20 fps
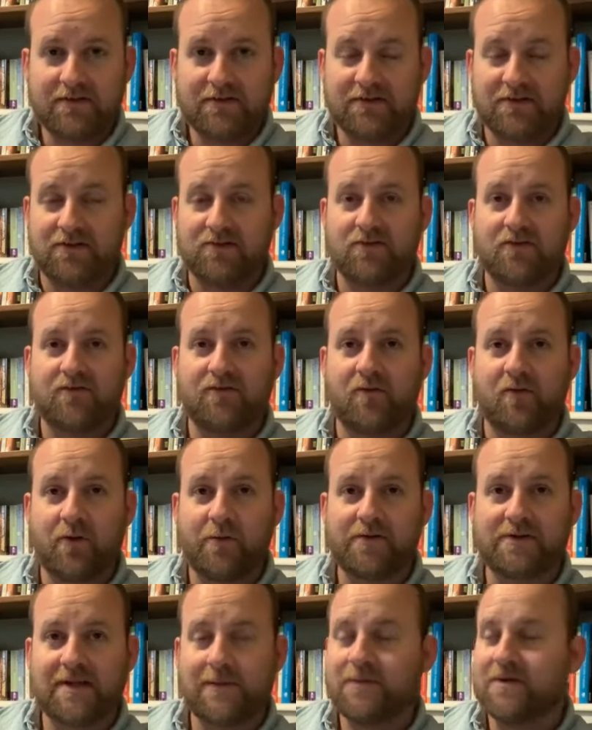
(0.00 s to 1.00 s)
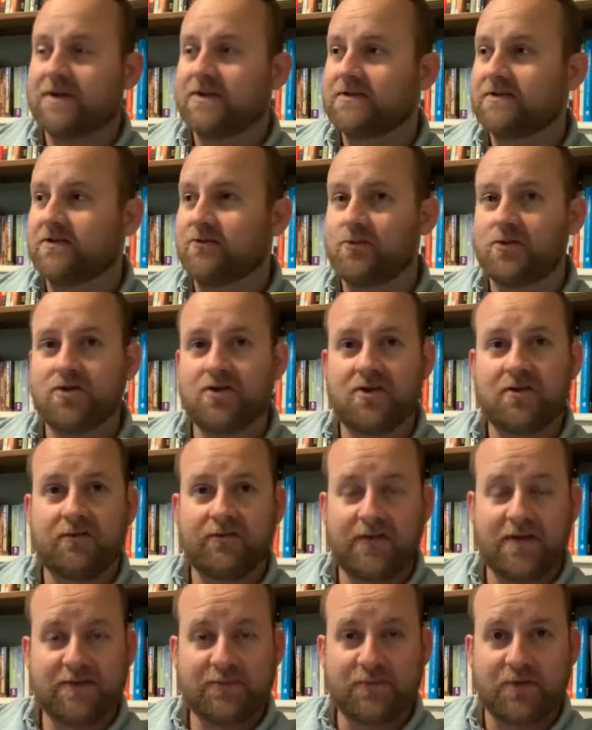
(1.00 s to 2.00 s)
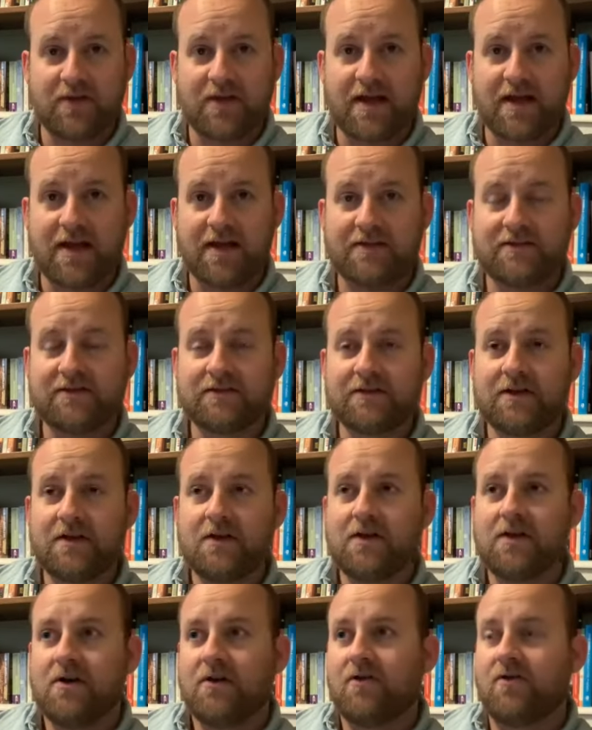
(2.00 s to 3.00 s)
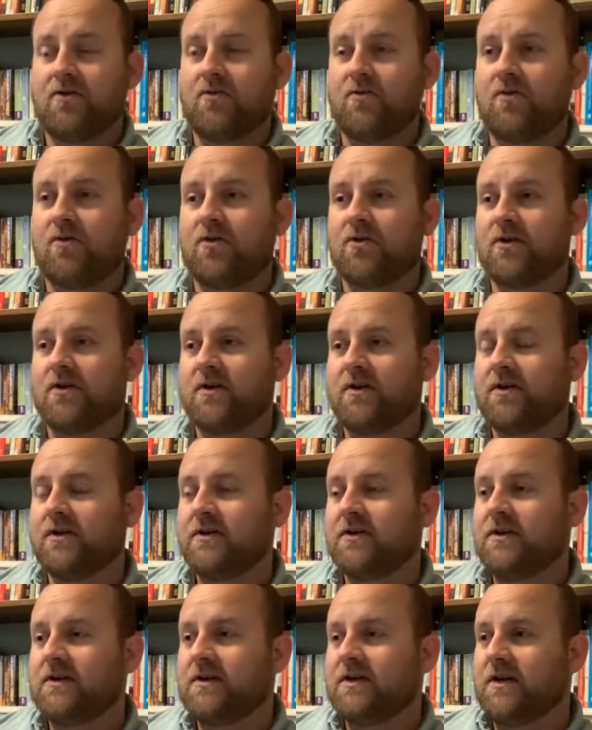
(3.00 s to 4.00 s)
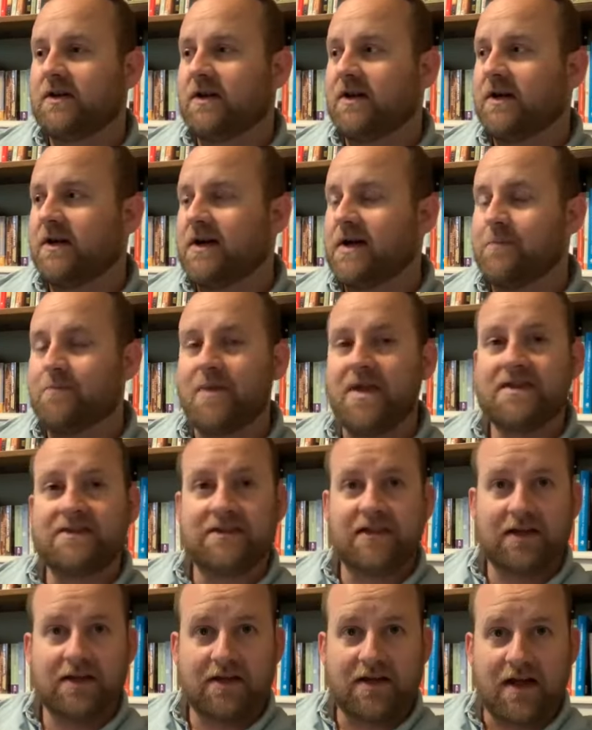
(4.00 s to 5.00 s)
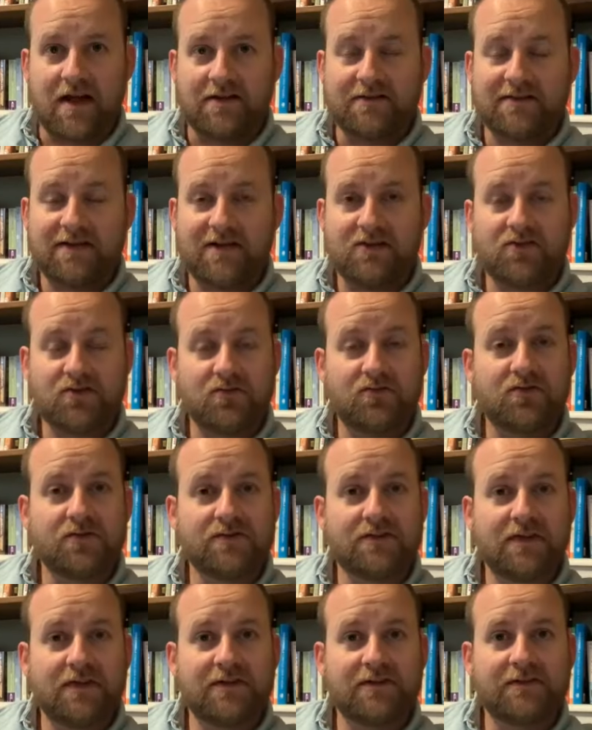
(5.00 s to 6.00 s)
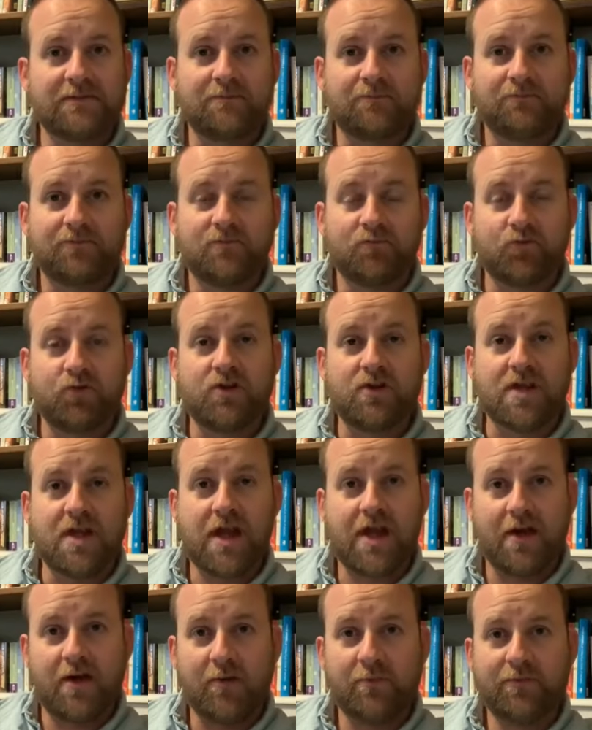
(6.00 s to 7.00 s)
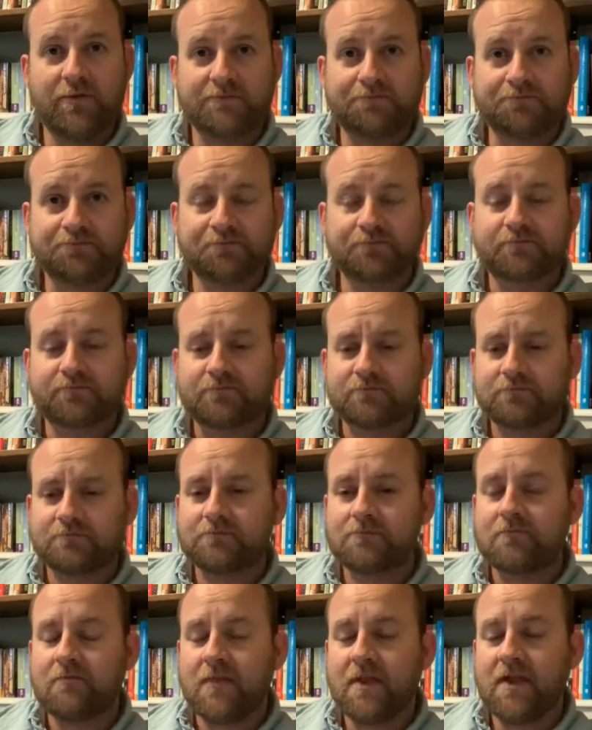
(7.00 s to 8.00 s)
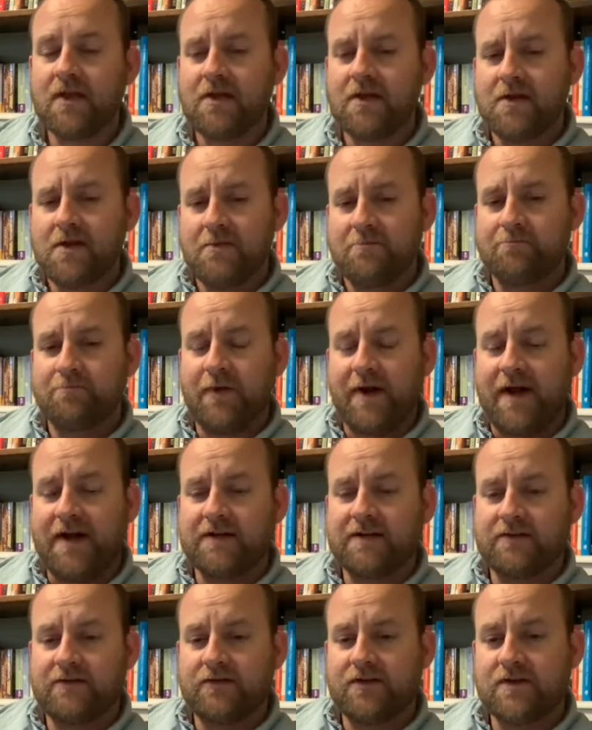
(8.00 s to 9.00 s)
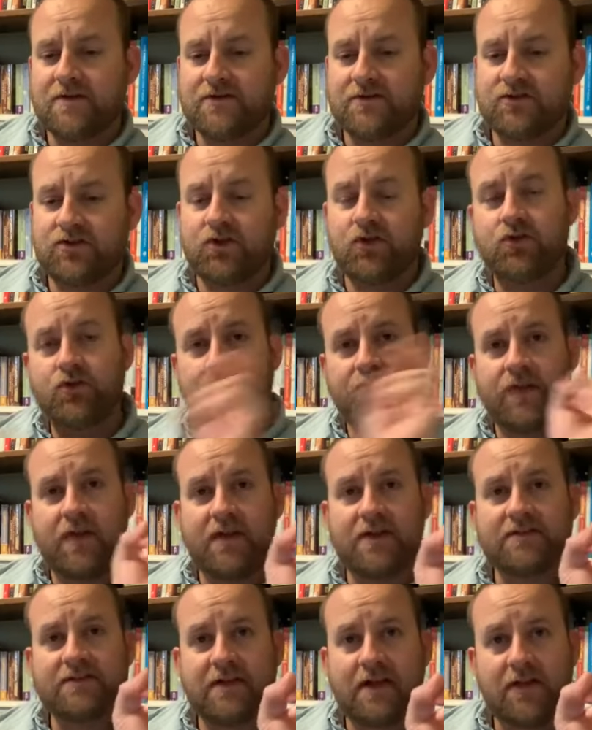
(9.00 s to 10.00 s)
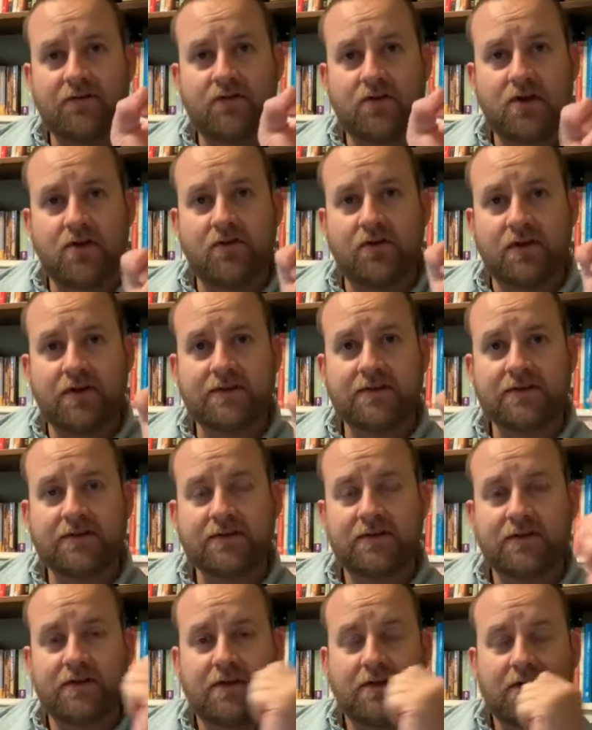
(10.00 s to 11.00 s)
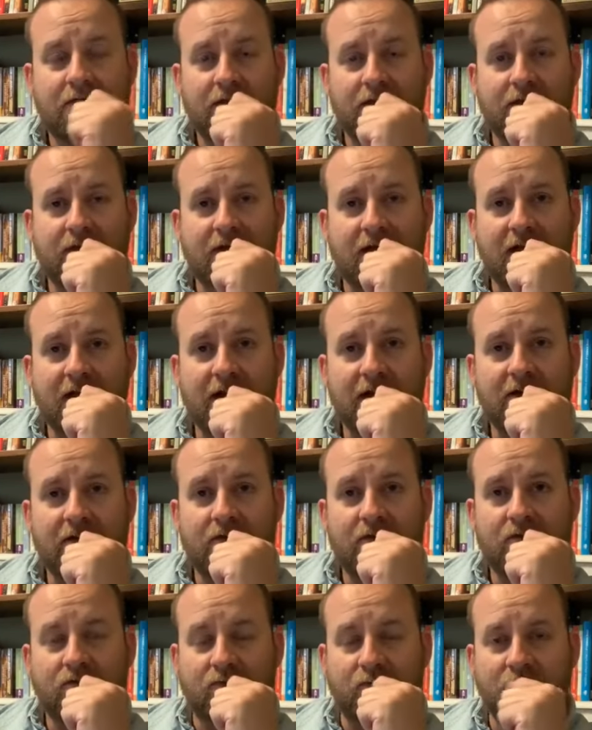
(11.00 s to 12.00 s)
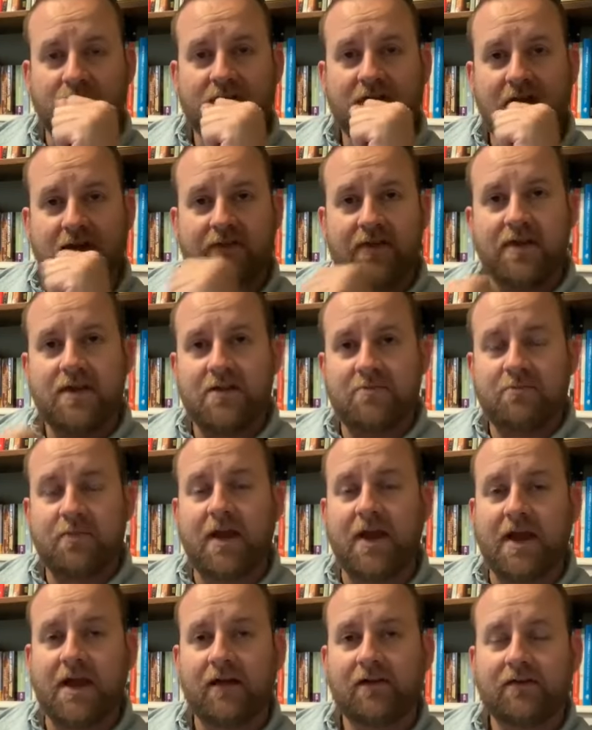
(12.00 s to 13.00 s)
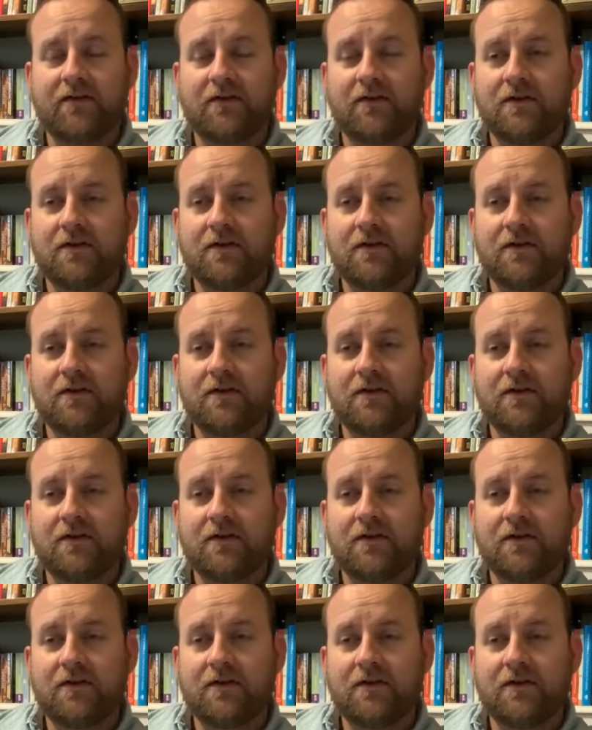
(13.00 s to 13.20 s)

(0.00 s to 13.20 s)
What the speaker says: to do it for them. It's not because they're really good at Facebook ads or amazing at content. Sure, those things really help. But there's two things that I've noticed that really have an impact